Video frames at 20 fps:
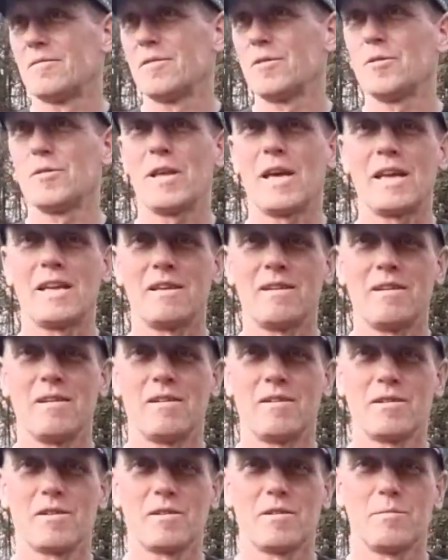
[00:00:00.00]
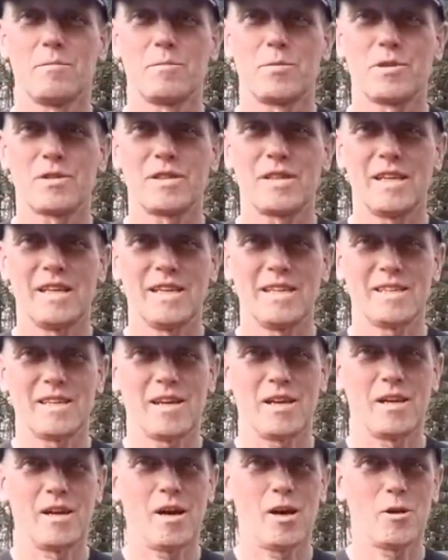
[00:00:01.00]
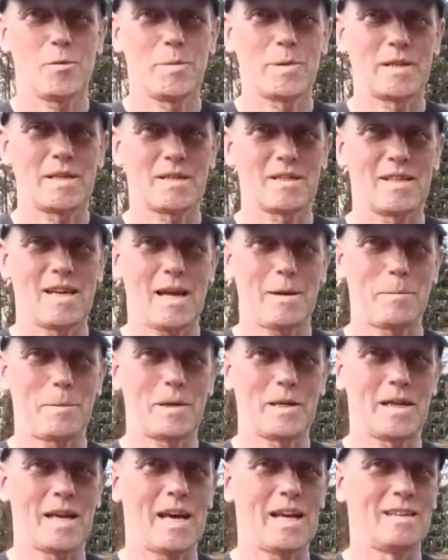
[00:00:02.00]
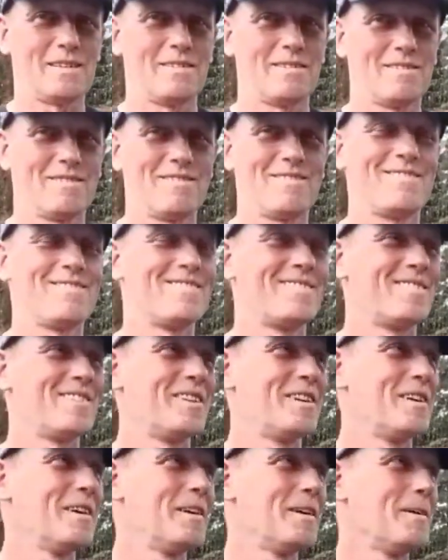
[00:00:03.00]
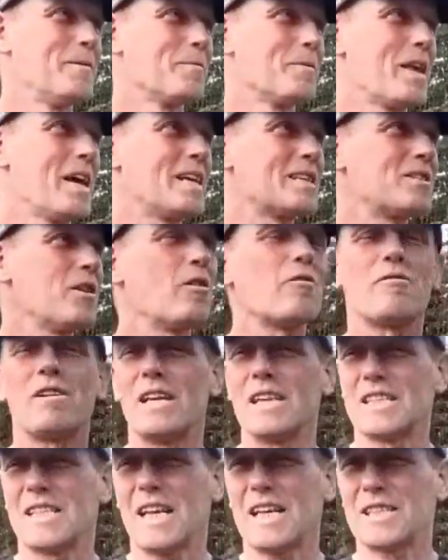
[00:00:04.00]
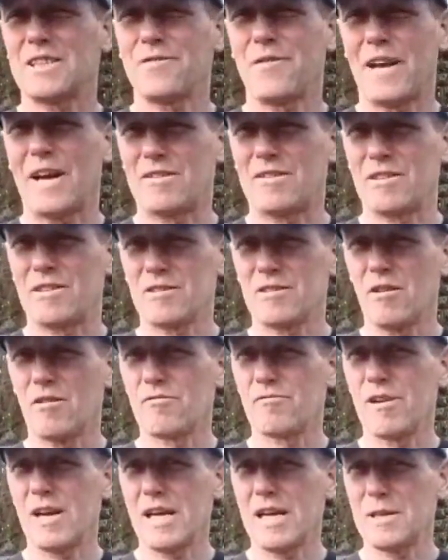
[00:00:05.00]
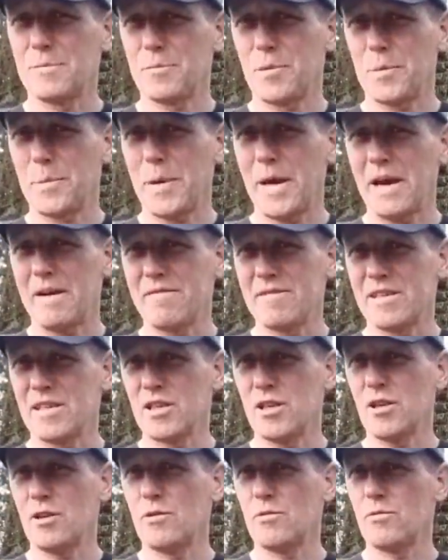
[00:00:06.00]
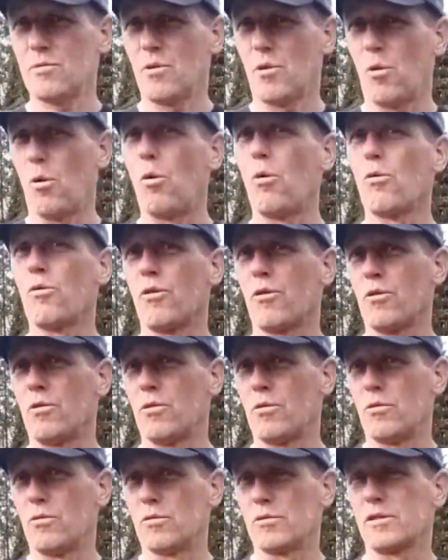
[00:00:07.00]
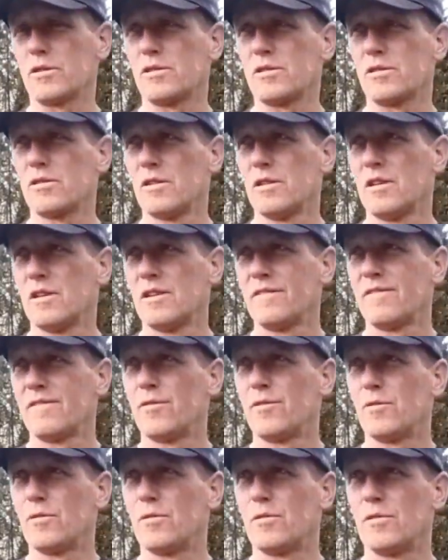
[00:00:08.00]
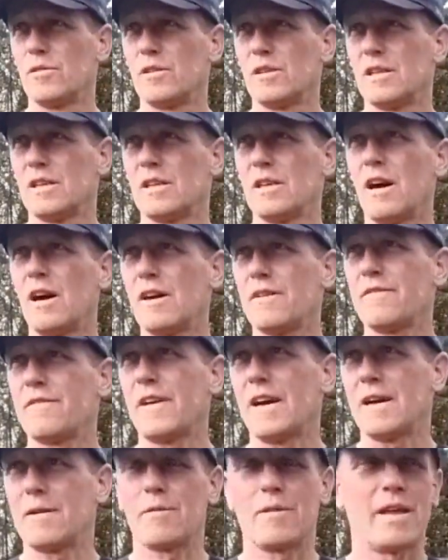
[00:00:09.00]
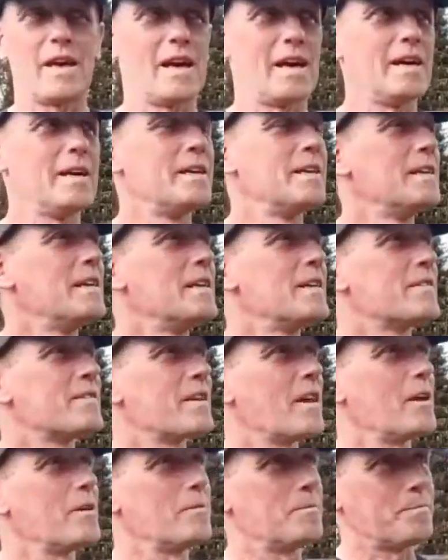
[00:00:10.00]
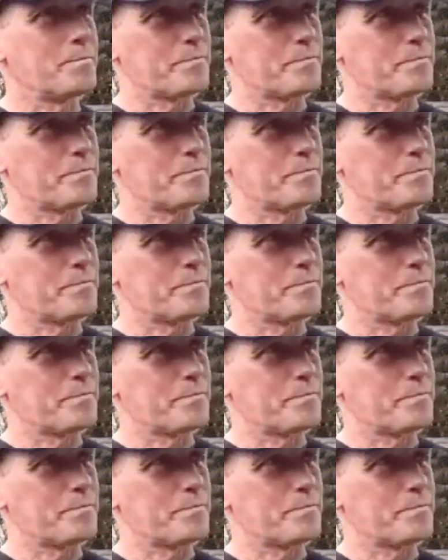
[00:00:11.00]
you then proceed and hope it doesn't happen again. It's not really satisfactory. It's not really preparing you or the horse for life out there. So